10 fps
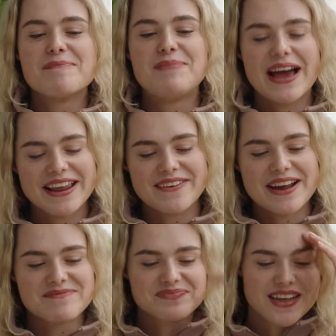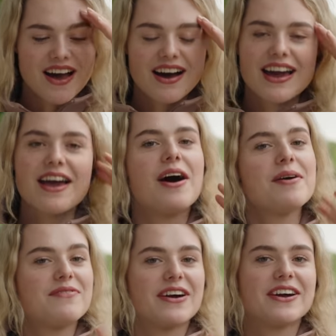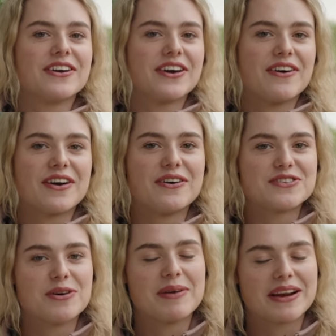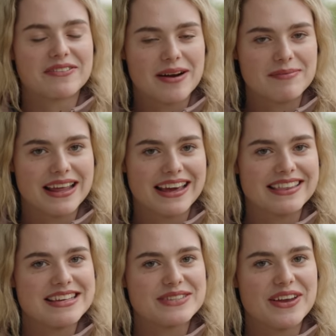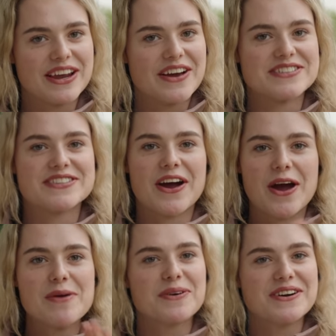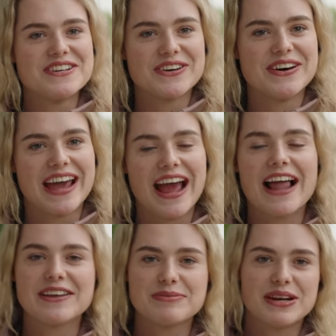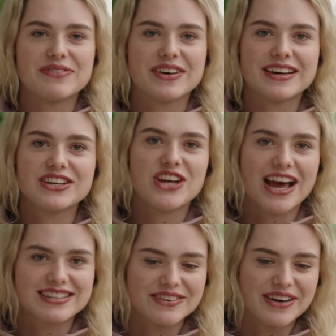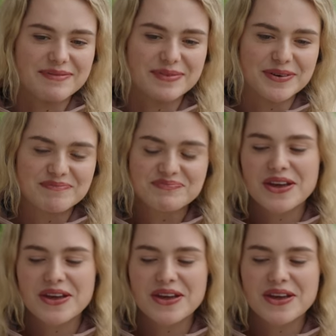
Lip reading: But anyway, I'm very good at going off topic and rambling in these videos, so I hope you're enjoying a little bit of a chatty ramble.